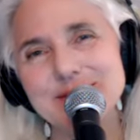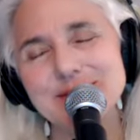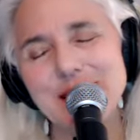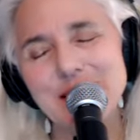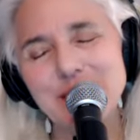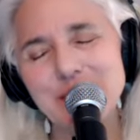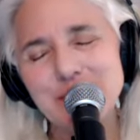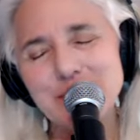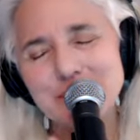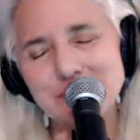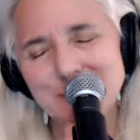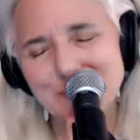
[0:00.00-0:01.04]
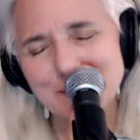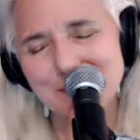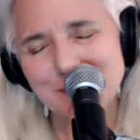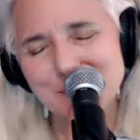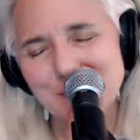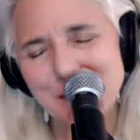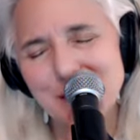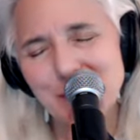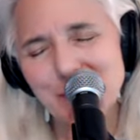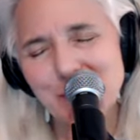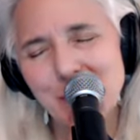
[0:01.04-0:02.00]
May
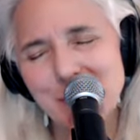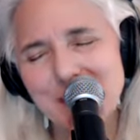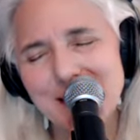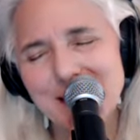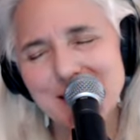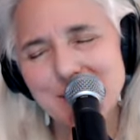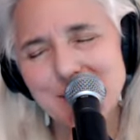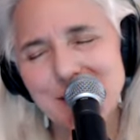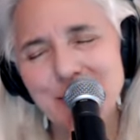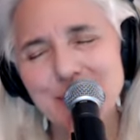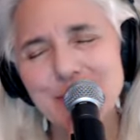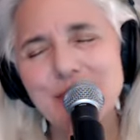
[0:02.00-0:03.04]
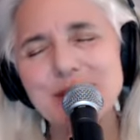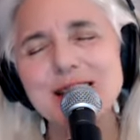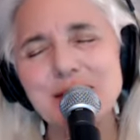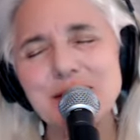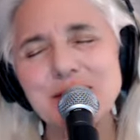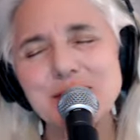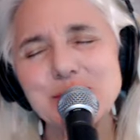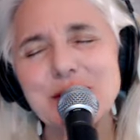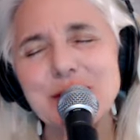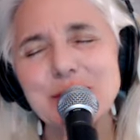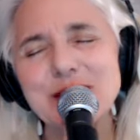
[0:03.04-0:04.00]
you know that. May you know that all is
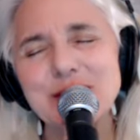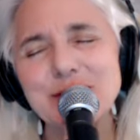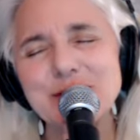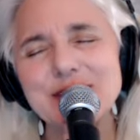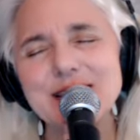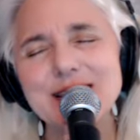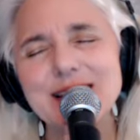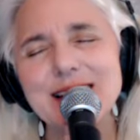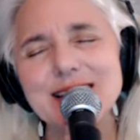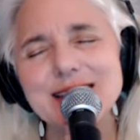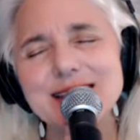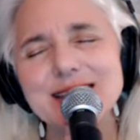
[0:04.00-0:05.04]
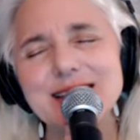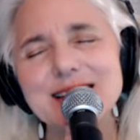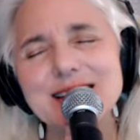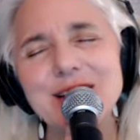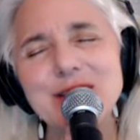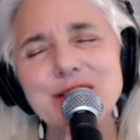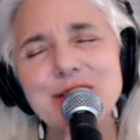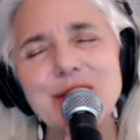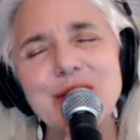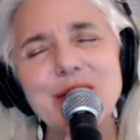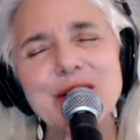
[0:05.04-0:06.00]
well. May you feel that in your
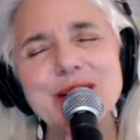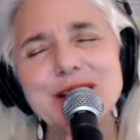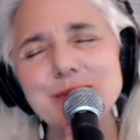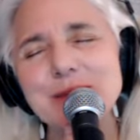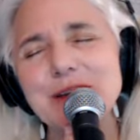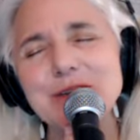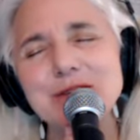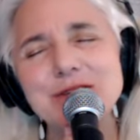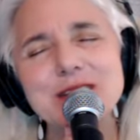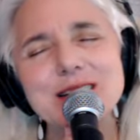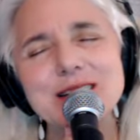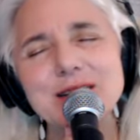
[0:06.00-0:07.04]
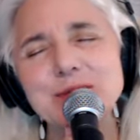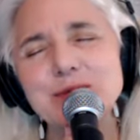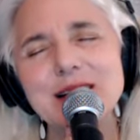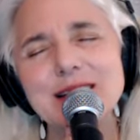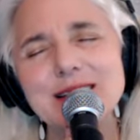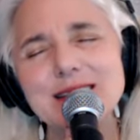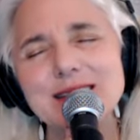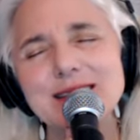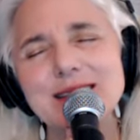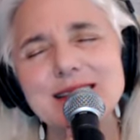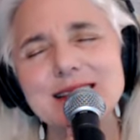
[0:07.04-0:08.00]
heart, and may you feel
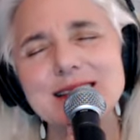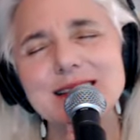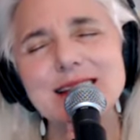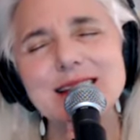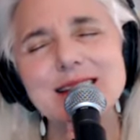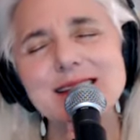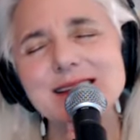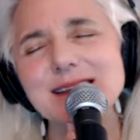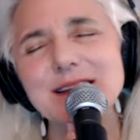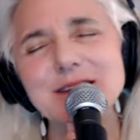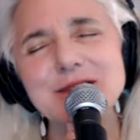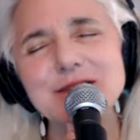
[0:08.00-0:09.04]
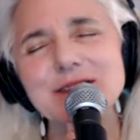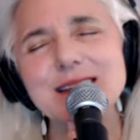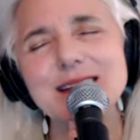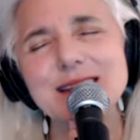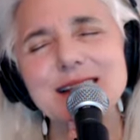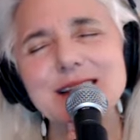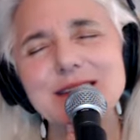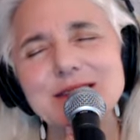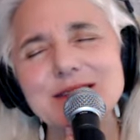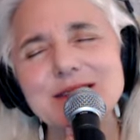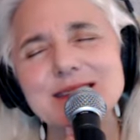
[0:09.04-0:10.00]
embraced in this infinite
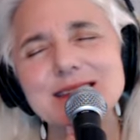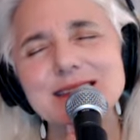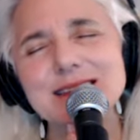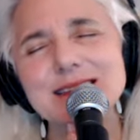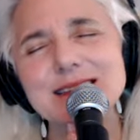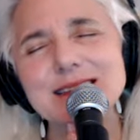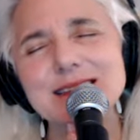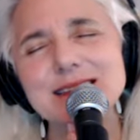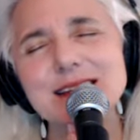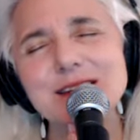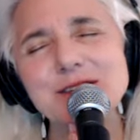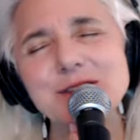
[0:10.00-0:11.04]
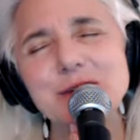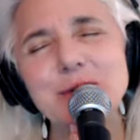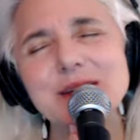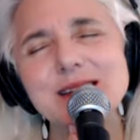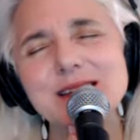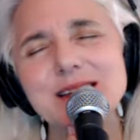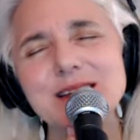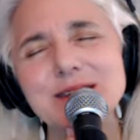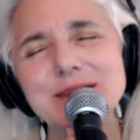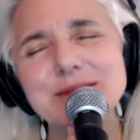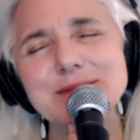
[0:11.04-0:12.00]
love that is always
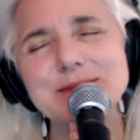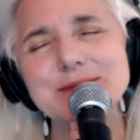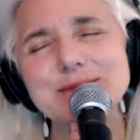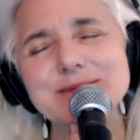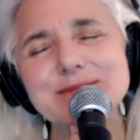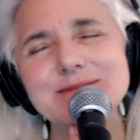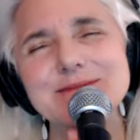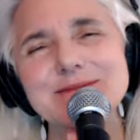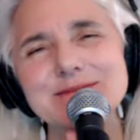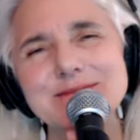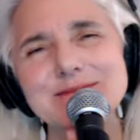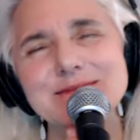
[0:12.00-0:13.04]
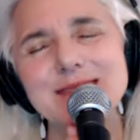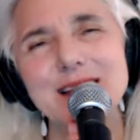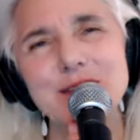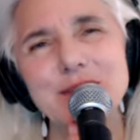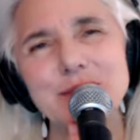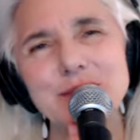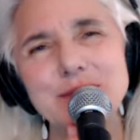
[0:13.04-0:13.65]
here. Thank you.